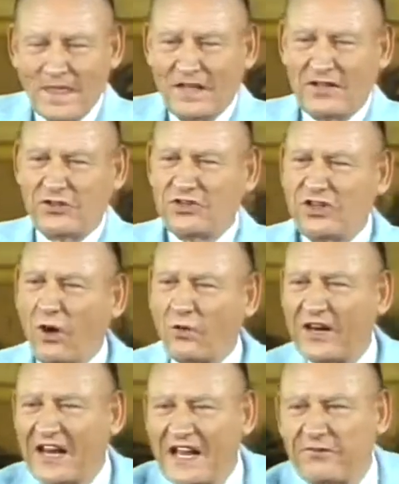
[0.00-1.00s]
Did you know
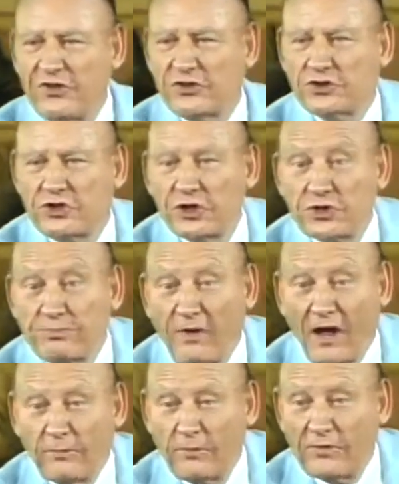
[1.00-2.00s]
that every church
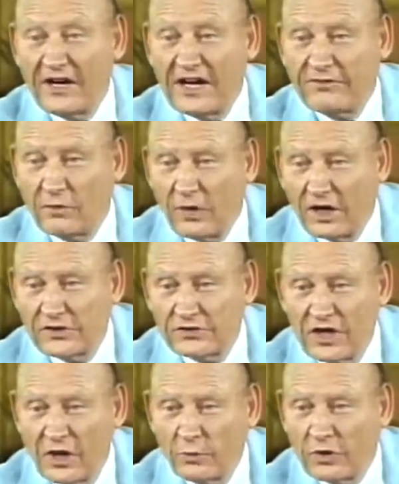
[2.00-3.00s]
problem there ever was
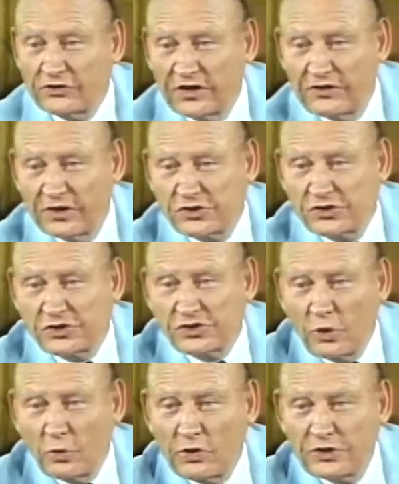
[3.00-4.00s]
in the
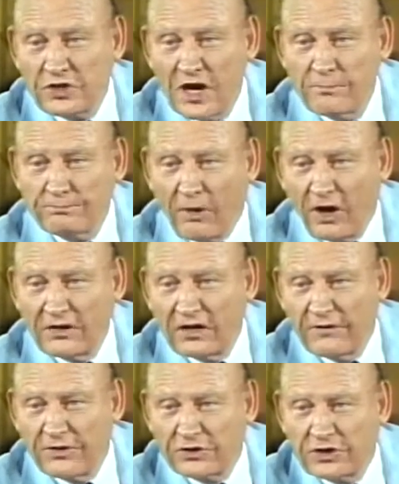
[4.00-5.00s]
soulish part
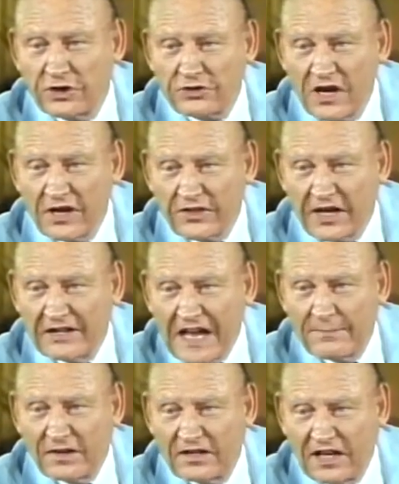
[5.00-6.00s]
of the church, the
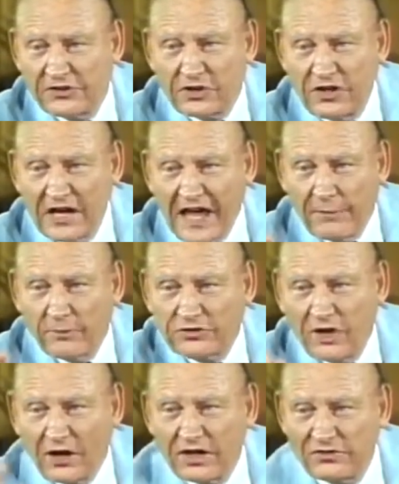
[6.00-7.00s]
Adamic nature, and was
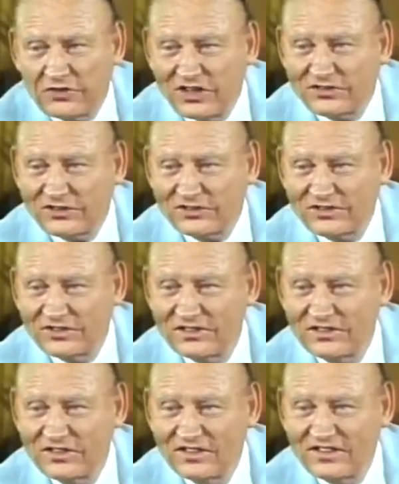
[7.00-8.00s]
not in Jesus?
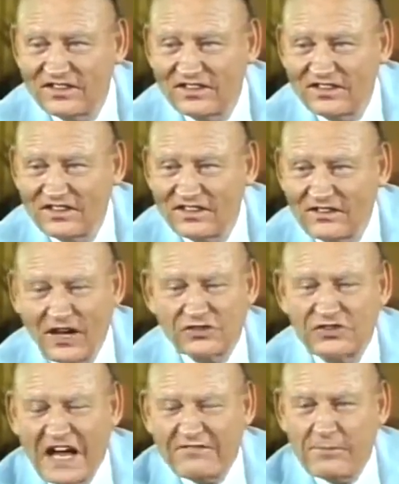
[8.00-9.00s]
There's
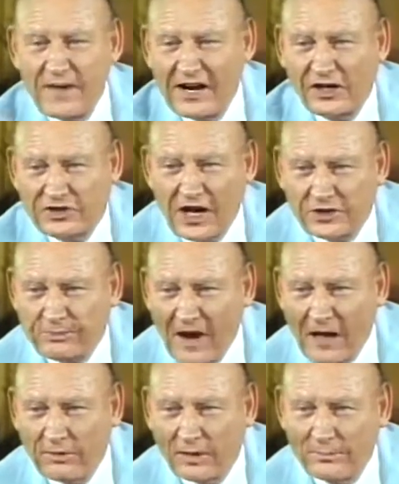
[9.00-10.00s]
never been a church
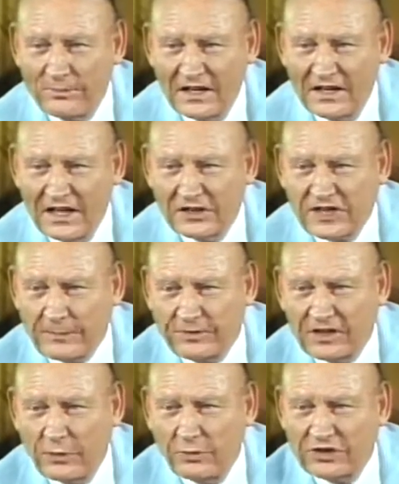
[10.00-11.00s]
problem
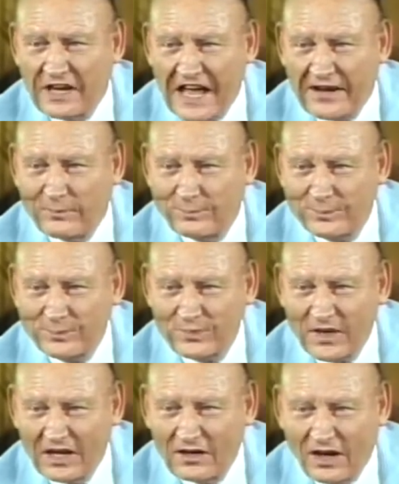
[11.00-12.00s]
excepting it was in Adam
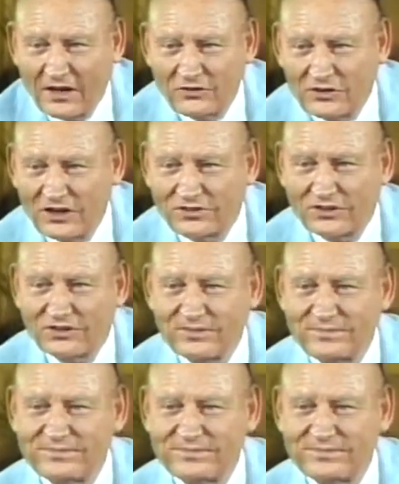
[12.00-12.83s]
and not in Jesus.